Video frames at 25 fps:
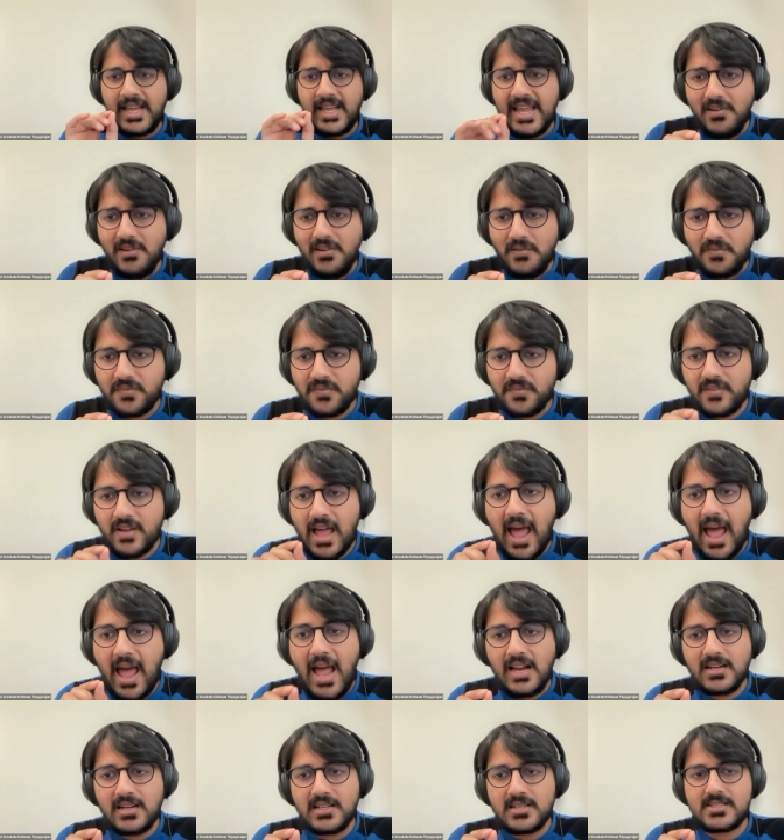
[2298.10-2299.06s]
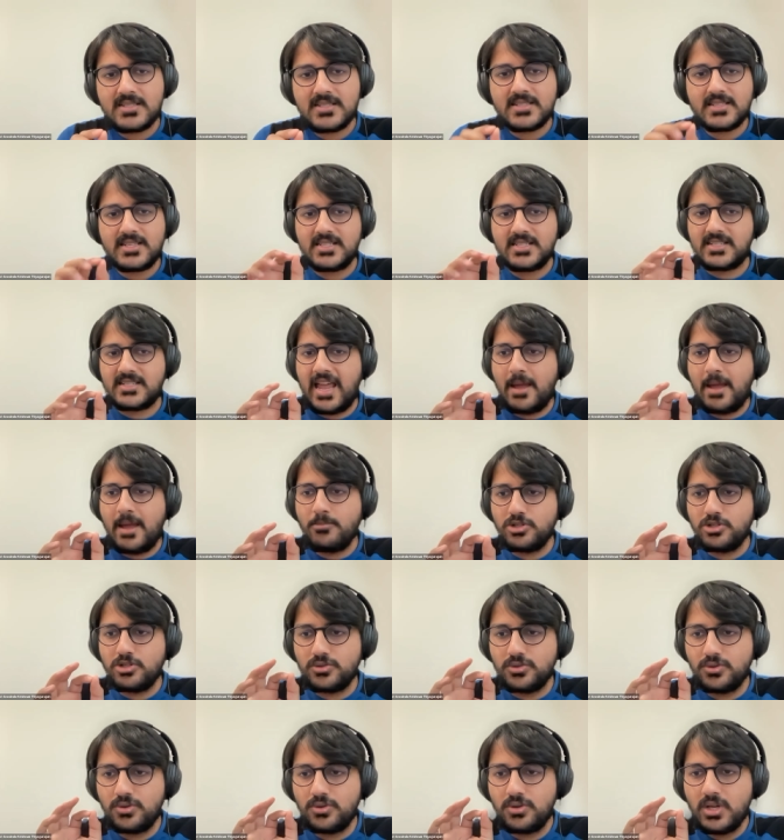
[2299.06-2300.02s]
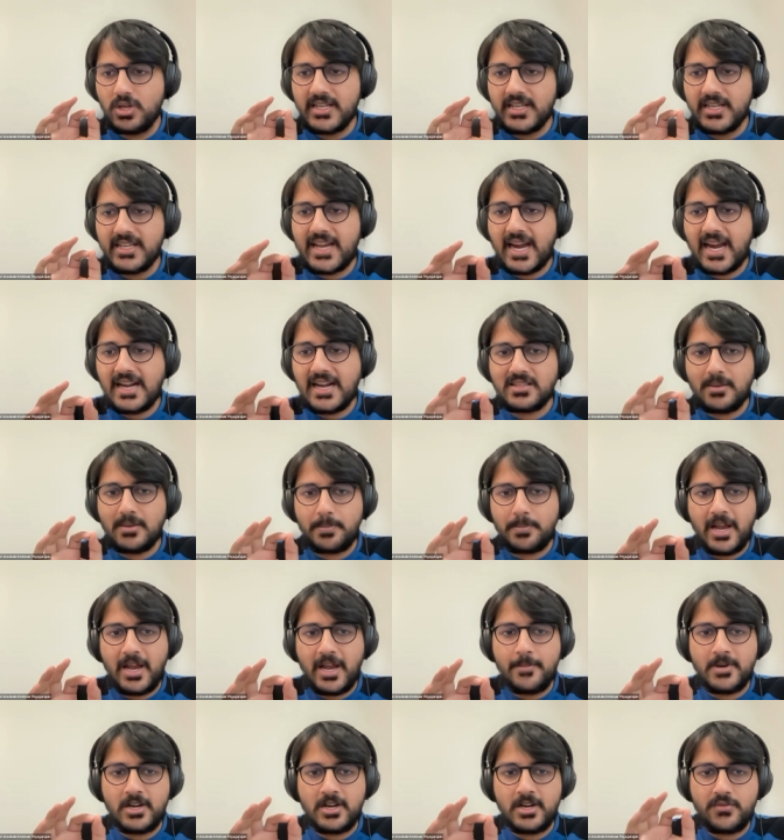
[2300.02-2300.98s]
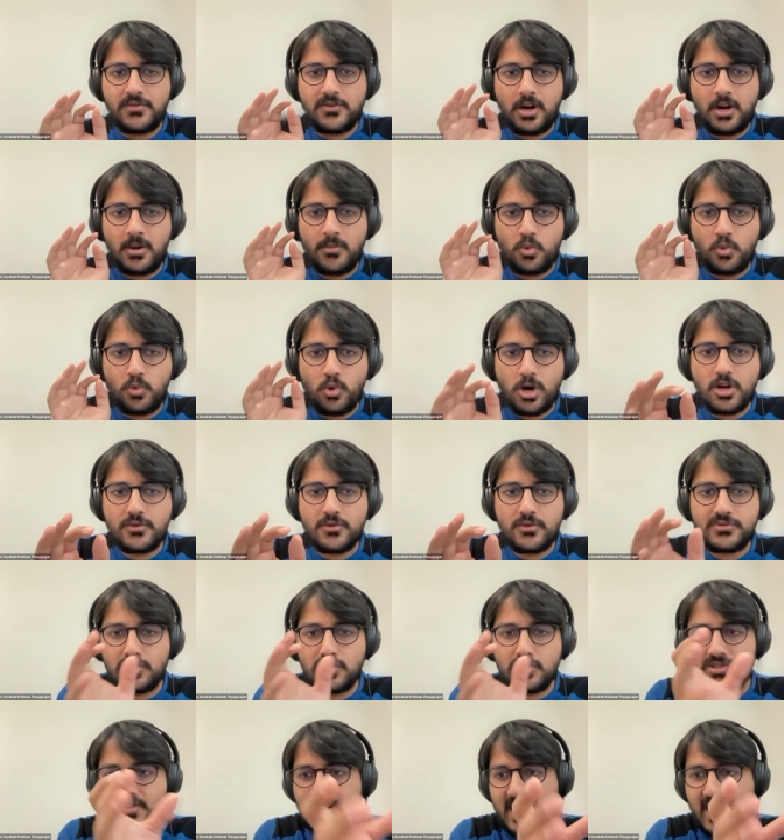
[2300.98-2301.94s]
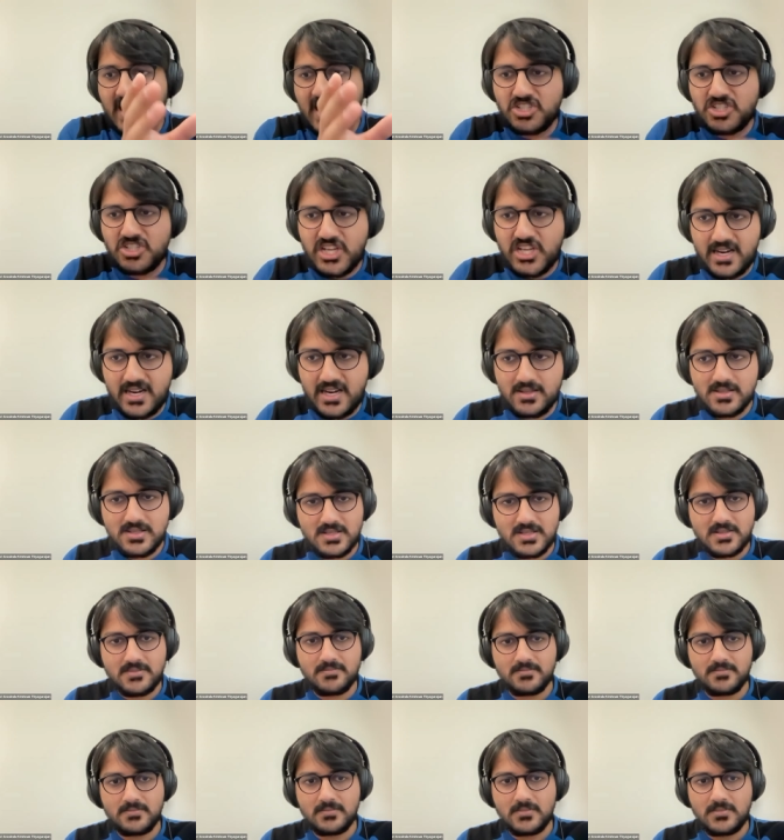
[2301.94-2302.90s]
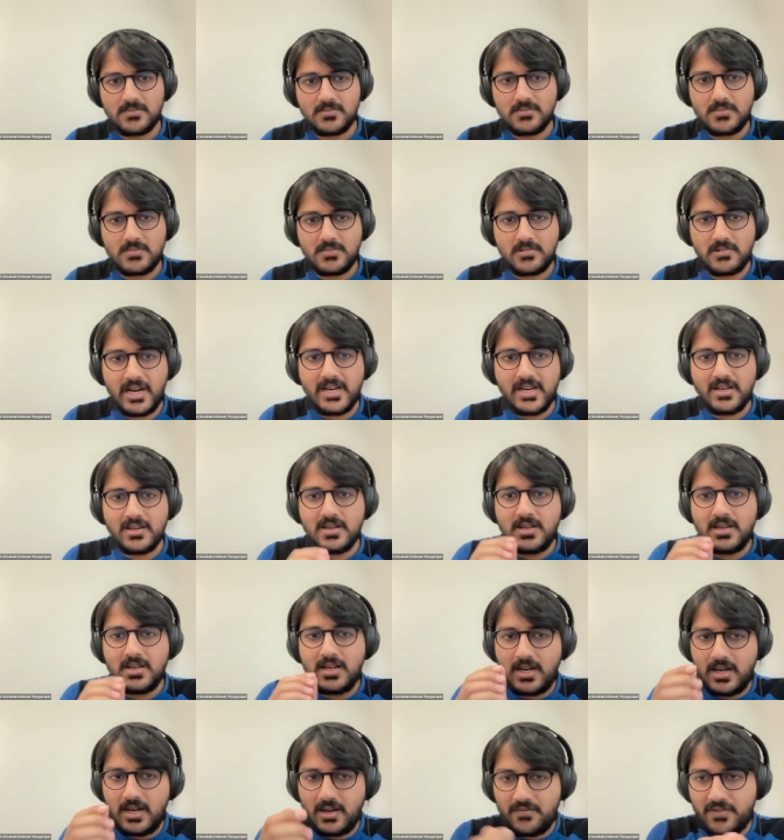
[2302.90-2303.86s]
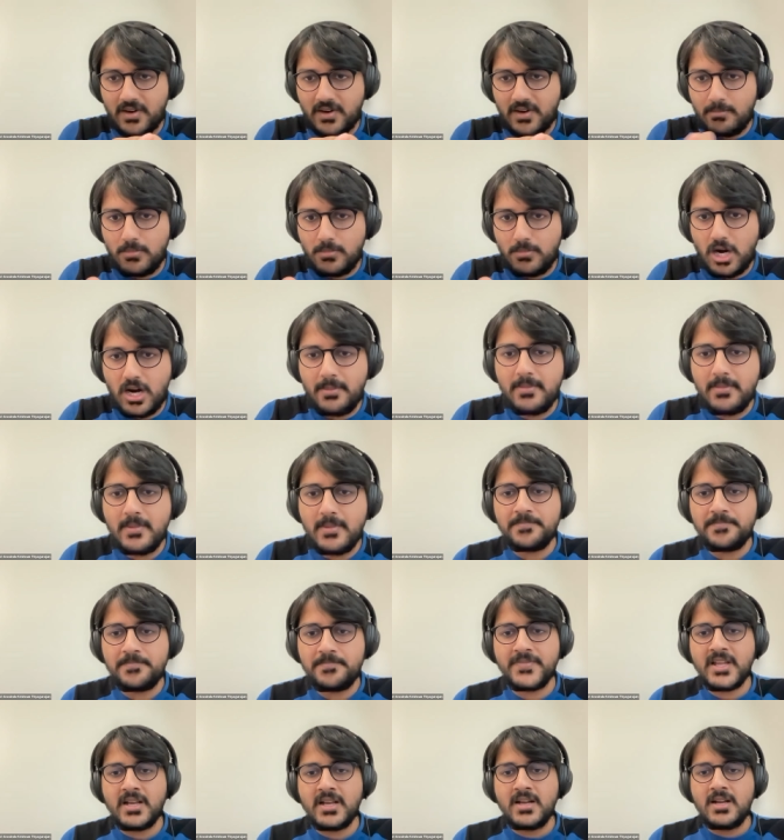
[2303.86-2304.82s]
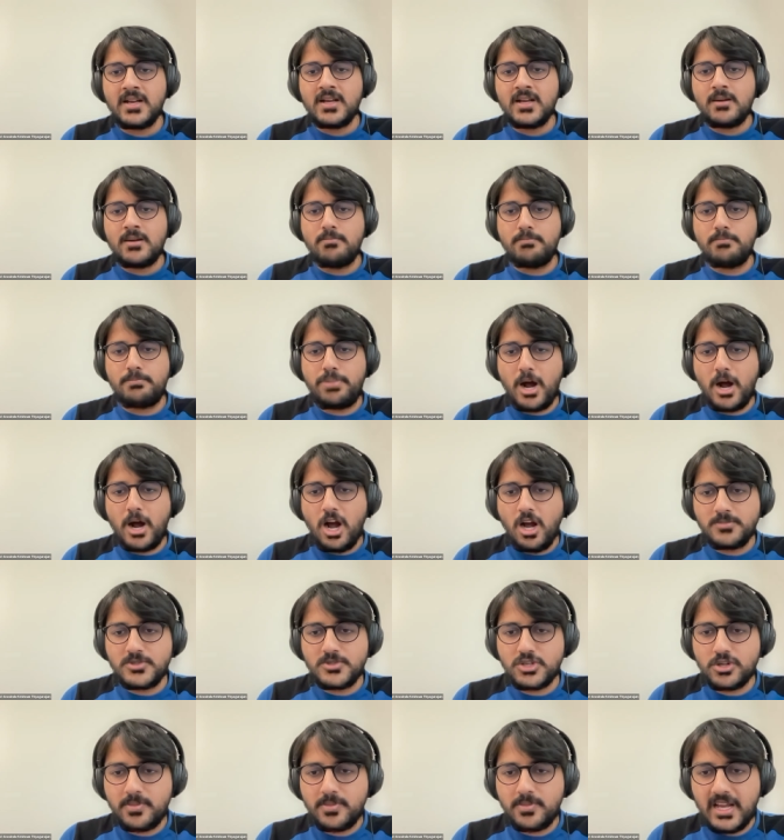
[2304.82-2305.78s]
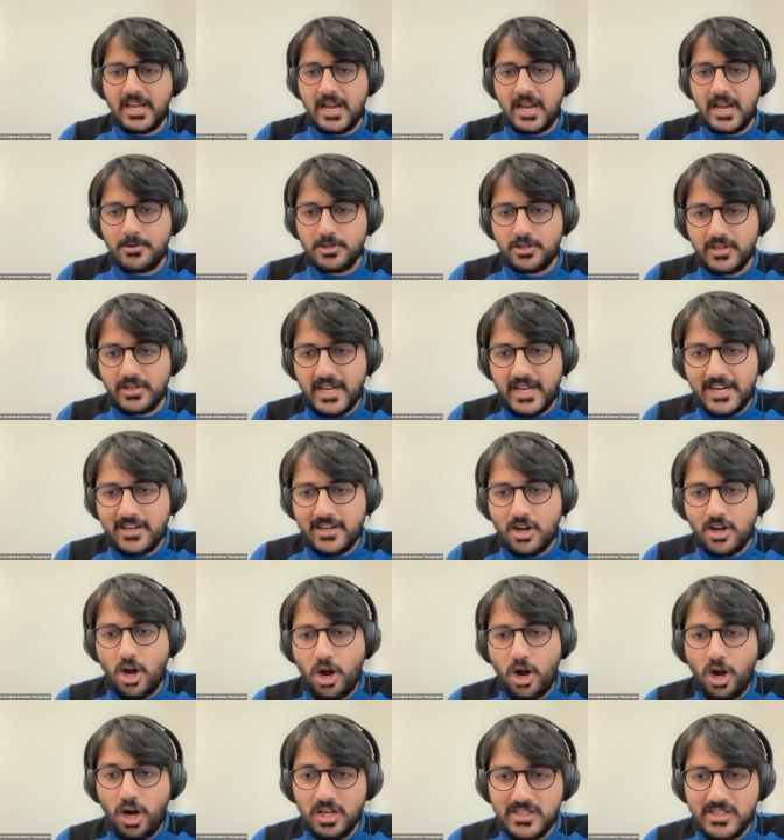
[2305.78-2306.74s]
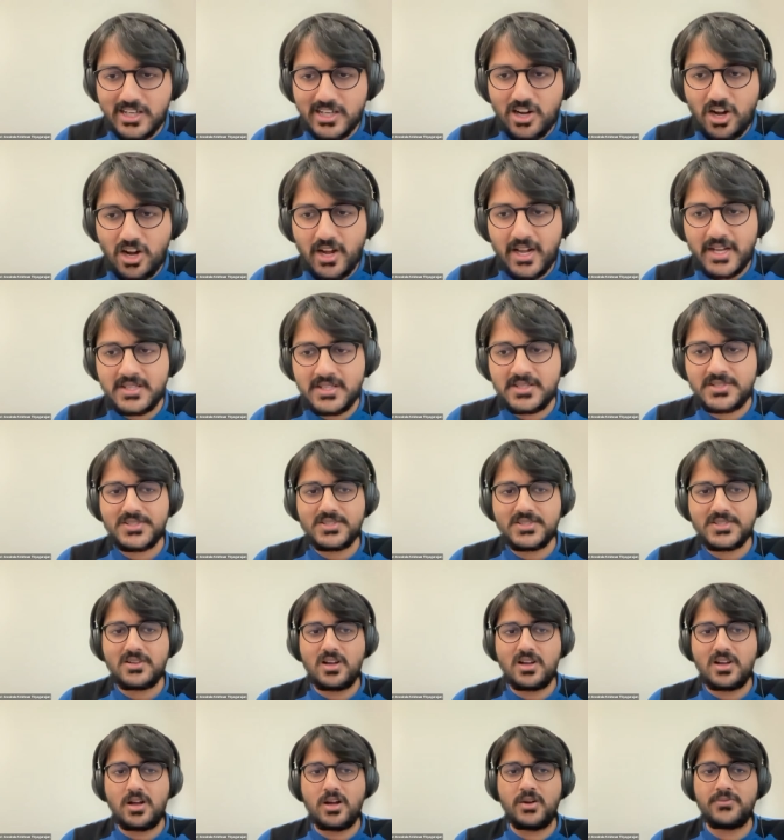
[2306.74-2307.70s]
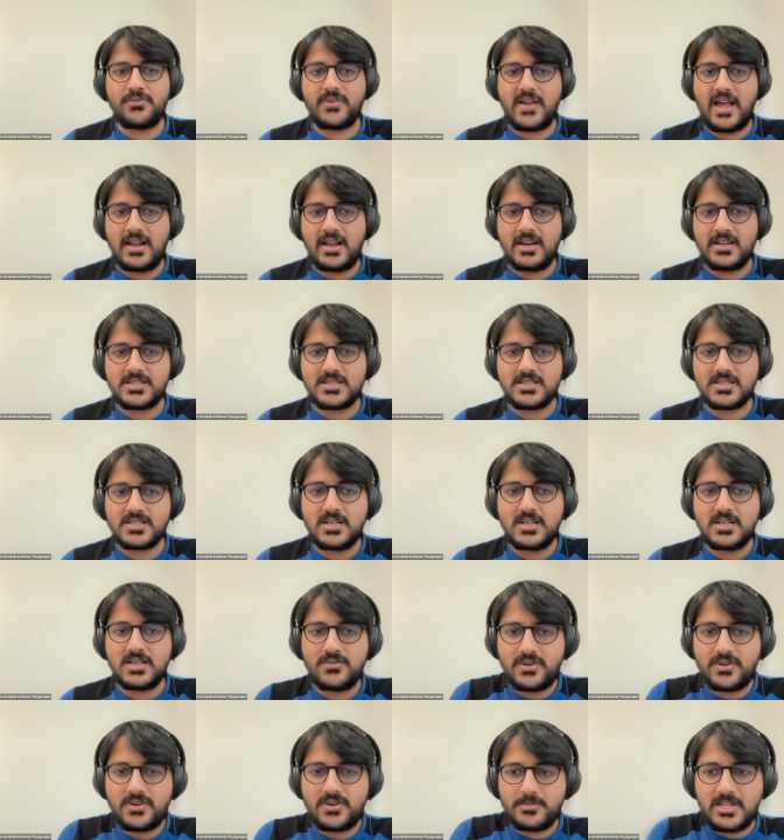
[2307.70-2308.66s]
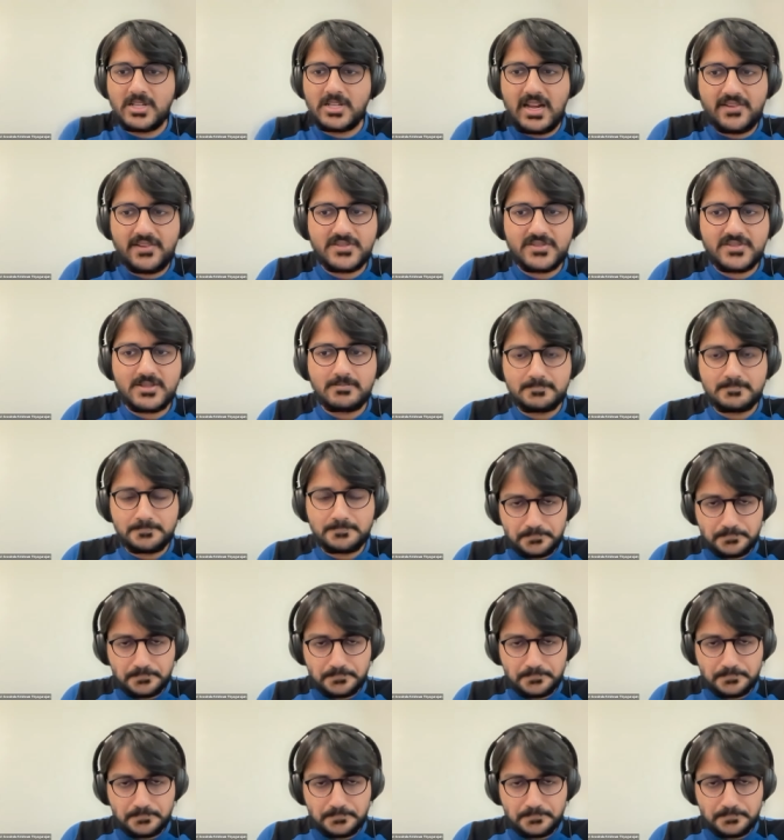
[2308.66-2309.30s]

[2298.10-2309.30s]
if Alice is able to get the payment from one of those red channels, right? Uh, from Bob. Bob should be able to get all the coins of Alice from the left.